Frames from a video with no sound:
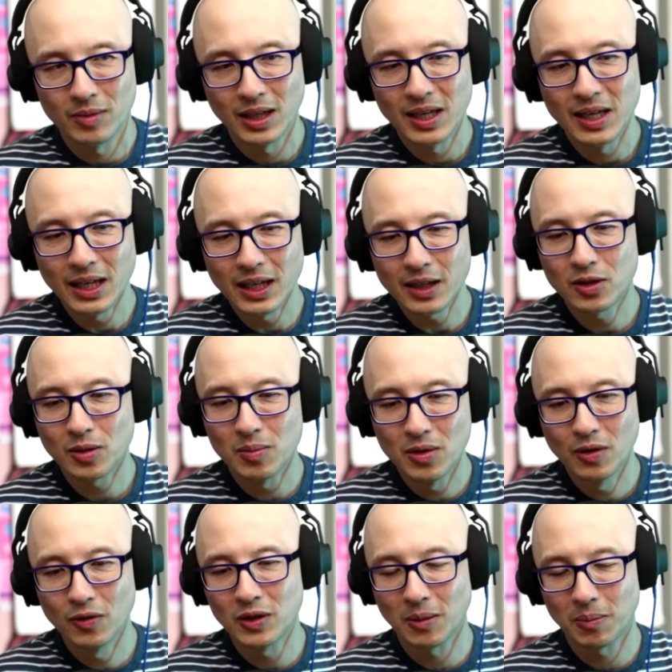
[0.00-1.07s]
The need to
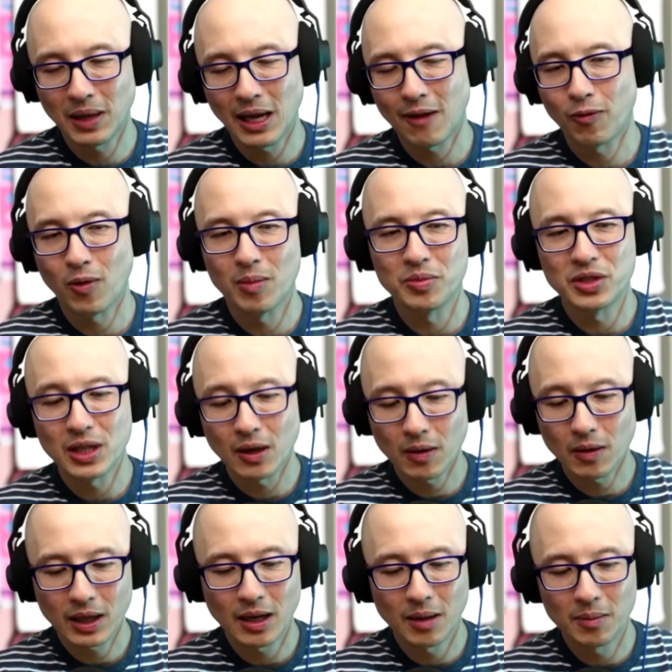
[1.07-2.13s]
move to a platform
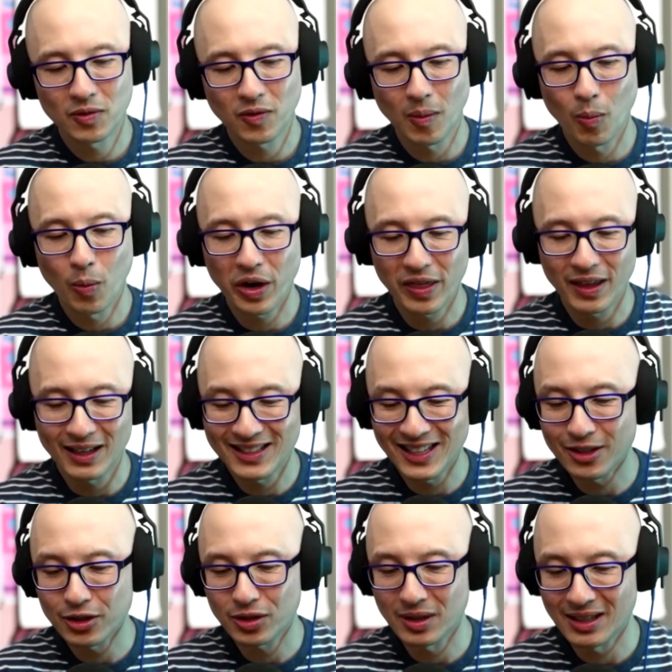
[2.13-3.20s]
generally comes from where the
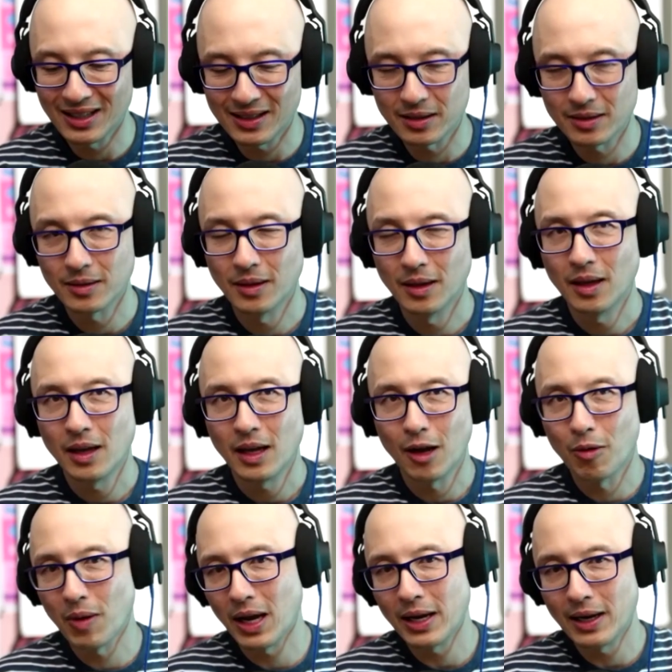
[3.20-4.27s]
attention is.
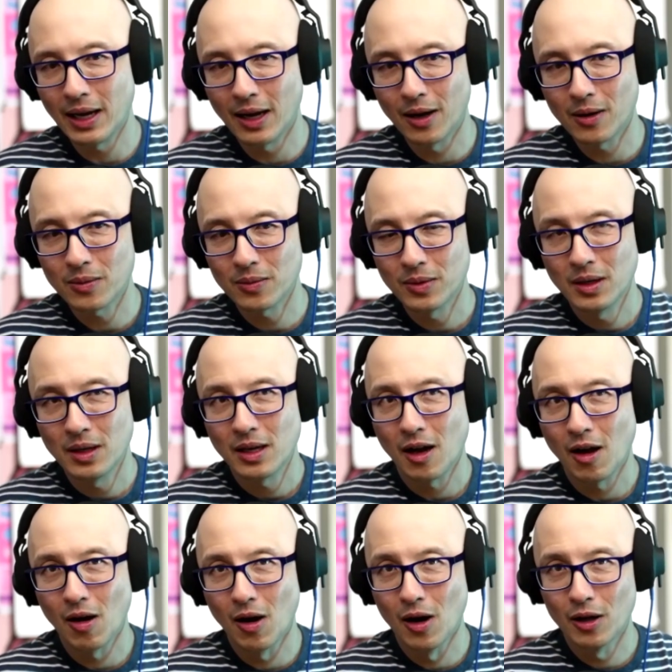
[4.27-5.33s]
And right now,
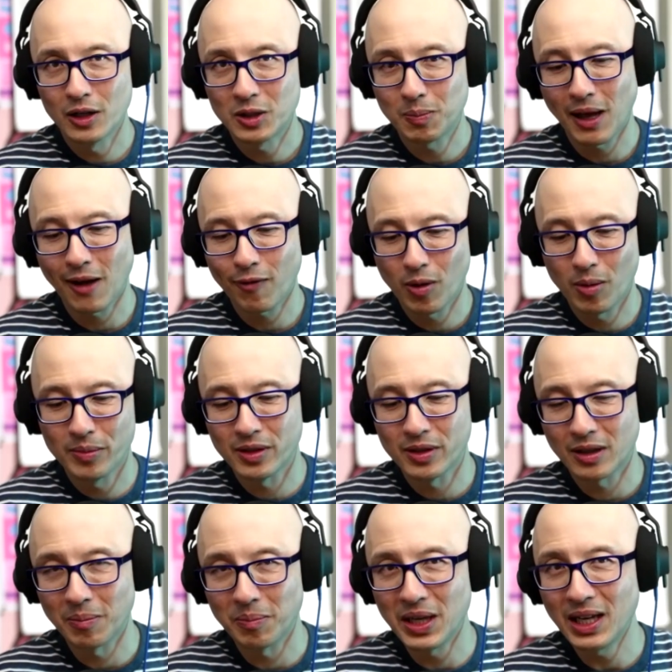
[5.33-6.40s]
all these platforms
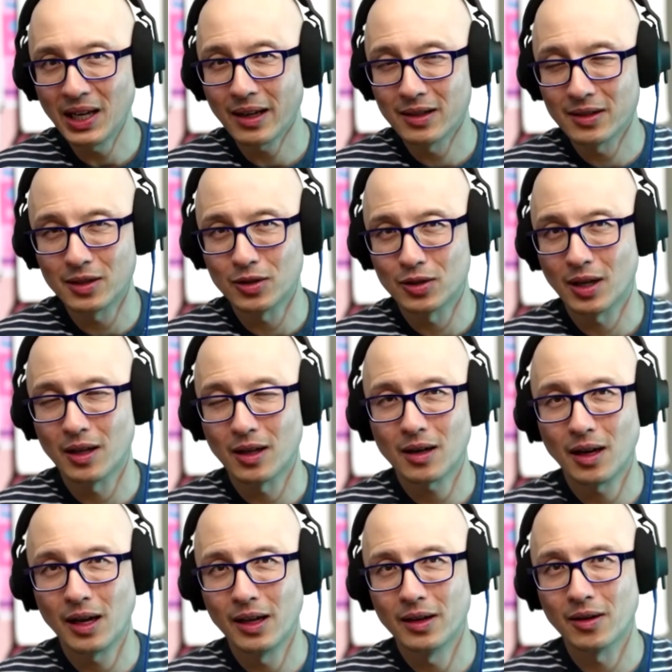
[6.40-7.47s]
are competing against each
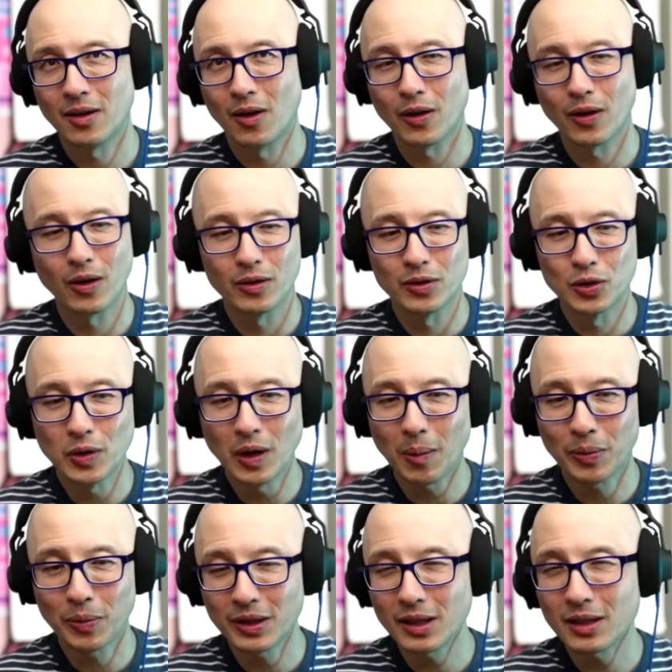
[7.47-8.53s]
other and are doing
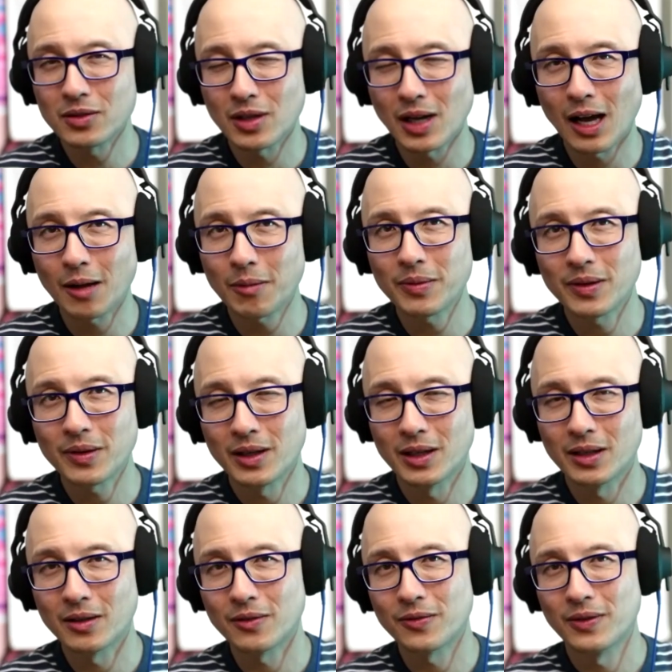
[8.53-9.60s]
a pretty good job
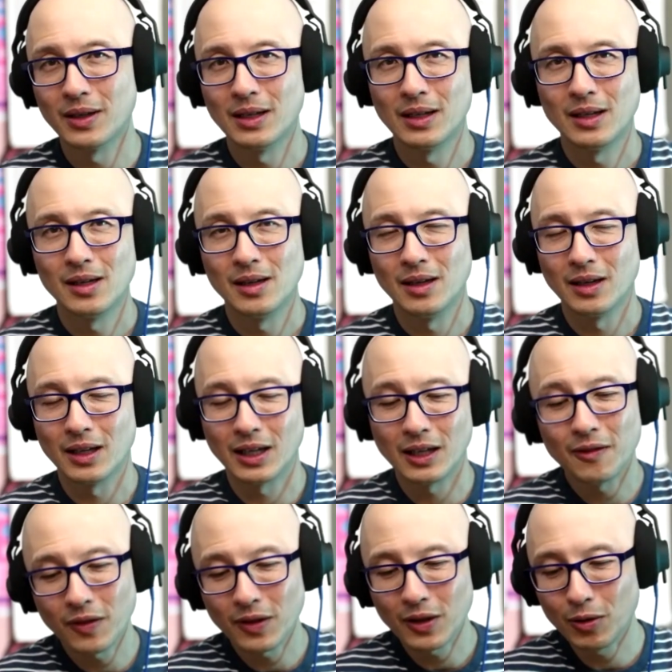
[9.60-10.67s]
of
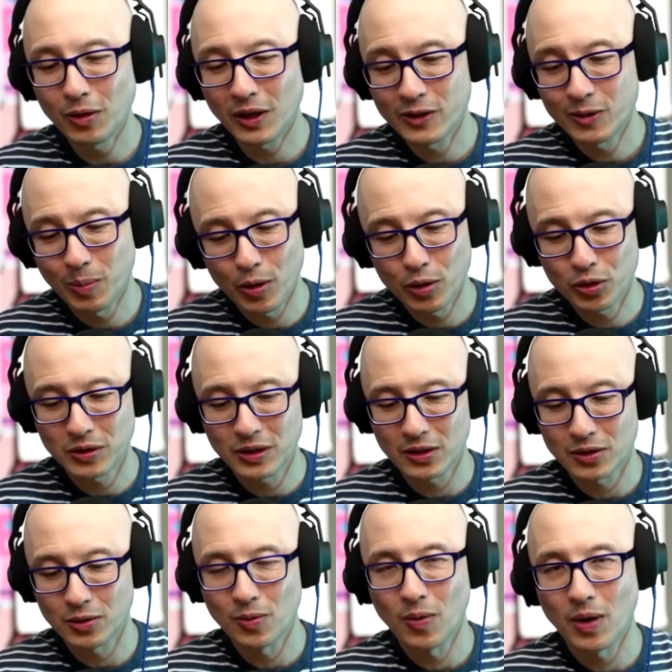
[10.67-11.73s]
giving you the exposure
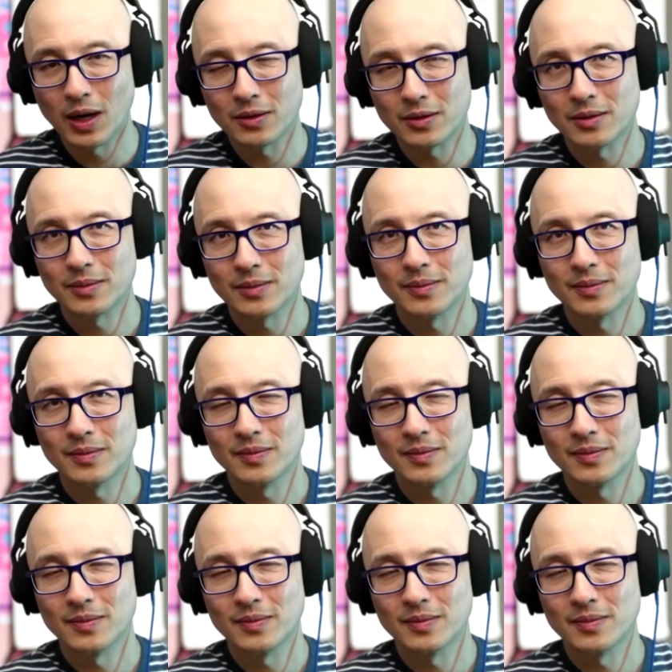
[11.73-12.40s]
that you want.